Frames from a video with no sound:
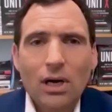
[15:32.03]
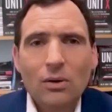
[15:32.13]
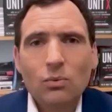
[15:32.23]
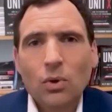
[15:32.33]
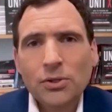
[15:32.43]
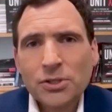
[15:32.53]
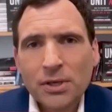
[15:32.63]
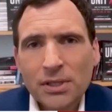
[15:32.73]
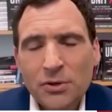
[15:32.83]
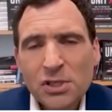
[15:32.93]
uh, Walter,
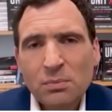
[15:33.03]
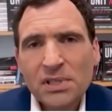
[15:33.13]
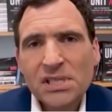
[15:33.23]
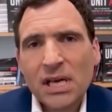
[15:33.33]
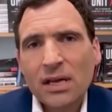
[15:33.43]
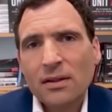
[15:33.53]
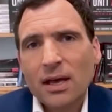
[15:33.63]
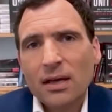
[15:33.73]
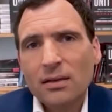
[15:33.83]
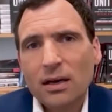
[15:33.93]
it used to be said
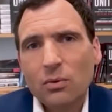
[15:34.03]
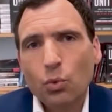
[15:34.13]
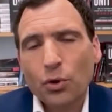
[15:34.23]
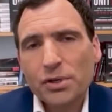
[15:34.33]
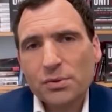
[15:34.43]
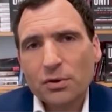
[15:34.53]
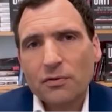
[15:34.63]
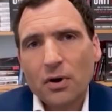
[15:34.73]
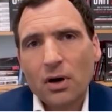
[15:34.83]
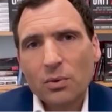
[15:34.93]
that uh, wars were
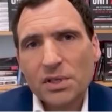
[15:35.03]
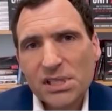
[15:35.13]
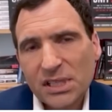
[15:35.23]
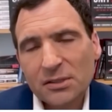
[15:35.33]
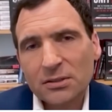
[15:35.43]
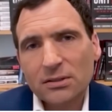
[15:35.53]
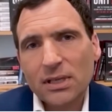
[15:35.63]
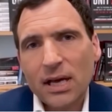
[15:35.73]
fought with steel,